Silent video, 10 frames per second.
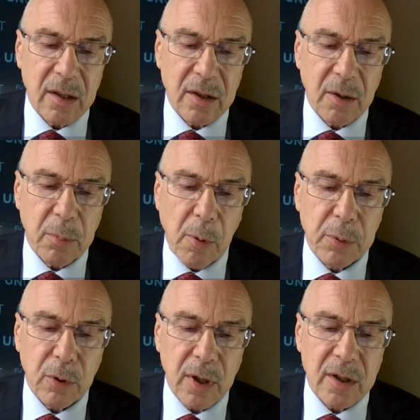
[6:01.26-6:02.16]
in the
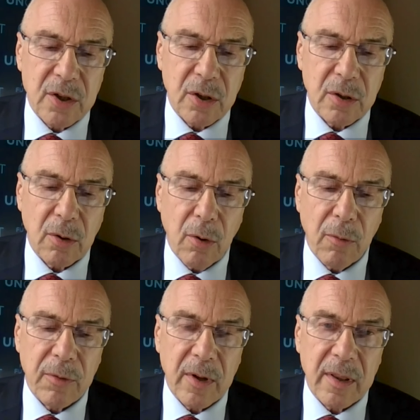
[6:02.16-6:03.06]
population
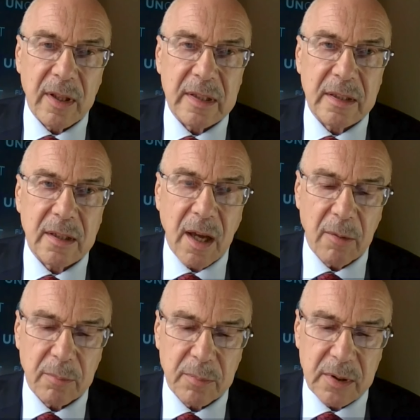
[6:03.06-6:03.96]
of these
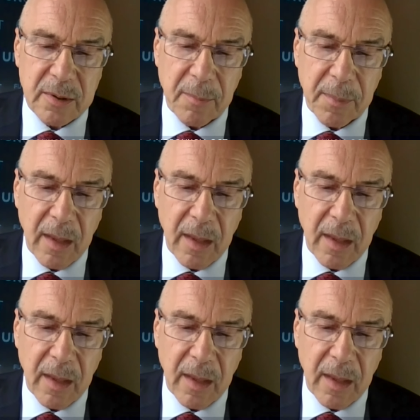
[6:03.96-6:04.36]
camps.